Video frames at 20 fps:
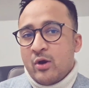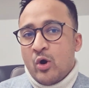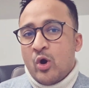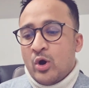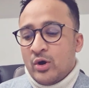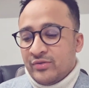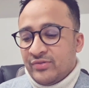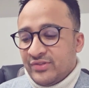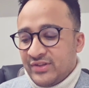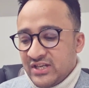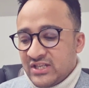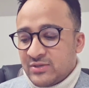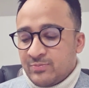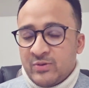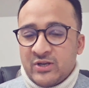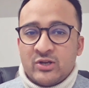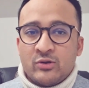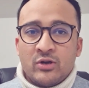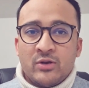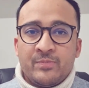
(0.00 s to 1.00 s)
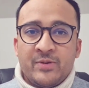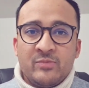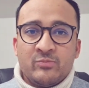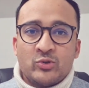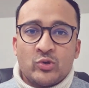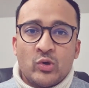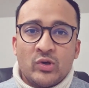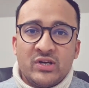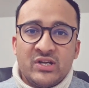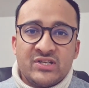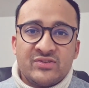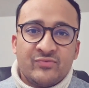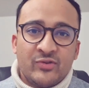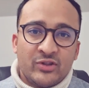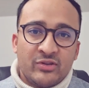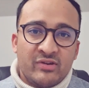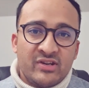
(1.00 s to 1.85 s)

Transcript: on this particular PMSOL list for the